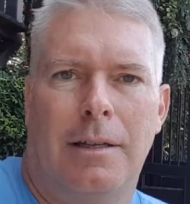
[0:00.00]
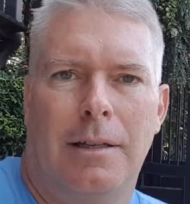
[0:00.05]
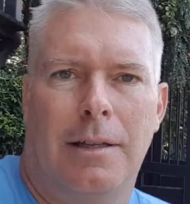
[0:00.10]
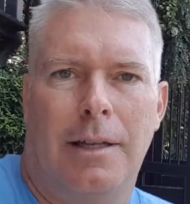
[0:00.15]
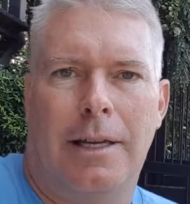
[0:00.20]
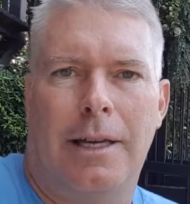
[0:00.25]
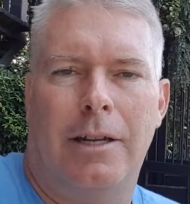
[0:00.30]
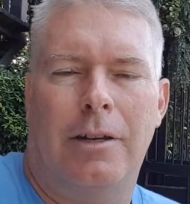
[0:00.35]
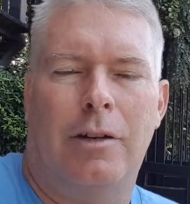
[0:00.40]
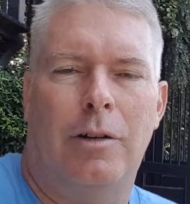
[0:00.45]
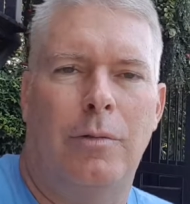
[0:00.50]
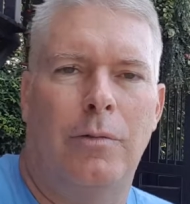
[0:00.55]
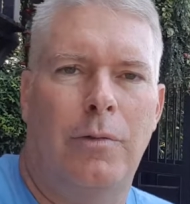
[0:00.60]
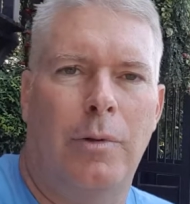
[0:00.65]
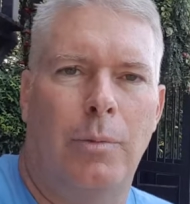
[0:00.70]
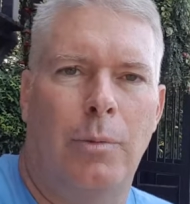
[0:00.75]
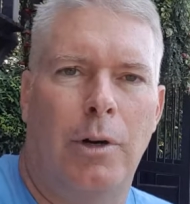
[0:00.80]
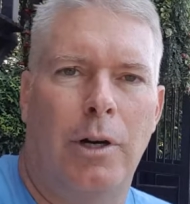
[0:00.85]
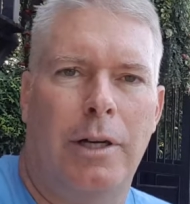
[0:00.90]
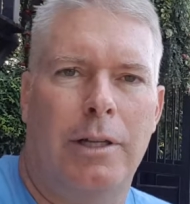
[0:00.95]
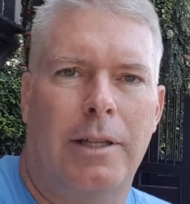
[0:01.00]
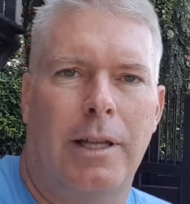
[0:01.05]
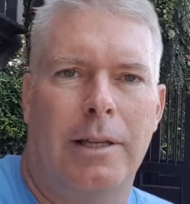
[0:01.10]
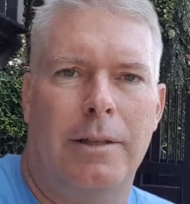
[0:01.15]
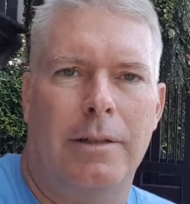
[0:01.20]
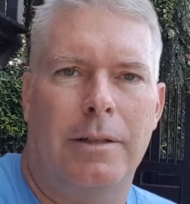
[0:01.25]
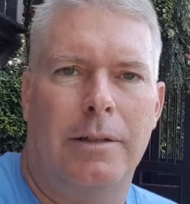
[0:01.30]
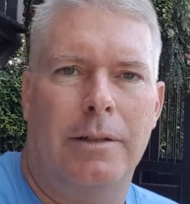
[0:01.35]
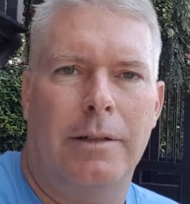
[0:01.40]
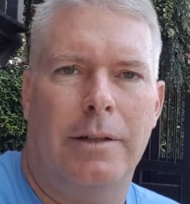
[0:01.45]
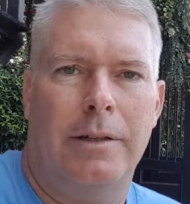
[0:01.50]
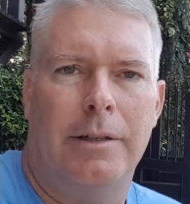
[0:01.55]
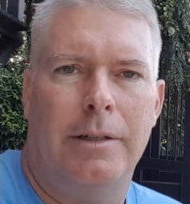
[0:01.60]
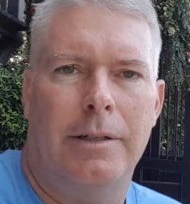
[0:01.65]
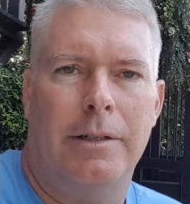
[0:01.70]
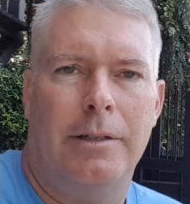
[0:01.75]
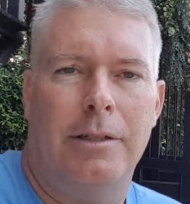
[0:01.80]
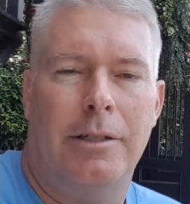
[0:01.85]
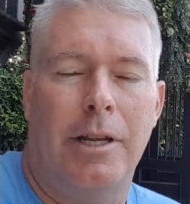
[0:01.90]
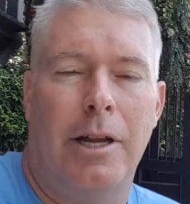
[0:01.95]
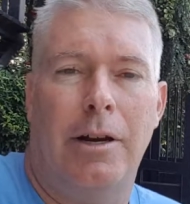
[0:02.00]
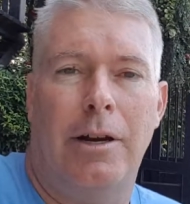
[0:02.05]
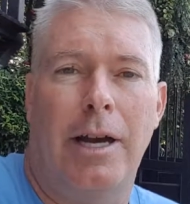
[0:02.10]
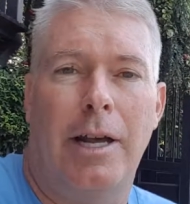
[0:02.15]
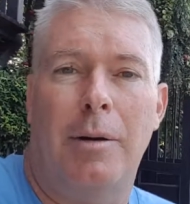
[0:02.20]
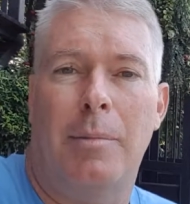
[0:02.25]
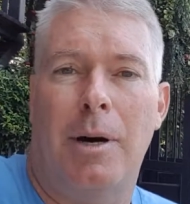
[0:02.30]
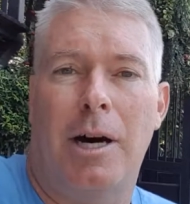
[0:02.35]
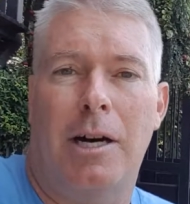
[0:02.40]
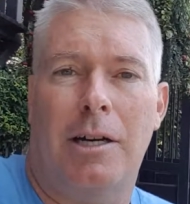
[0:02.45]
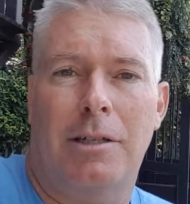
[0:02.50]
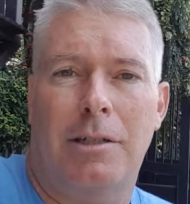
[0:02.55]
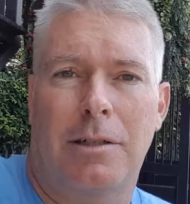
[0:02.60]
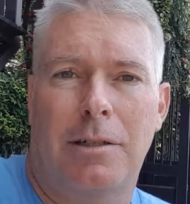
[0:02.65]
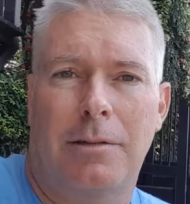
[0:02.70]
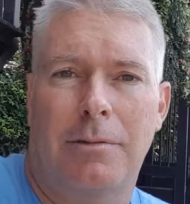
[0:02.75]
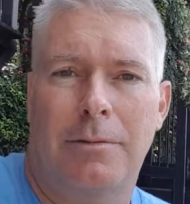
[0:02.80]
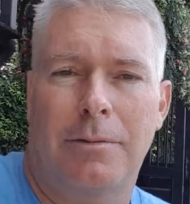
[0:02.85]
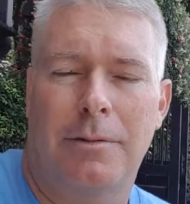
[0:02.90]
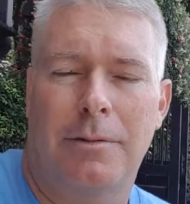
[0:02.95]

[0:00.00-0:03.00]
they get home from work and they stare at a box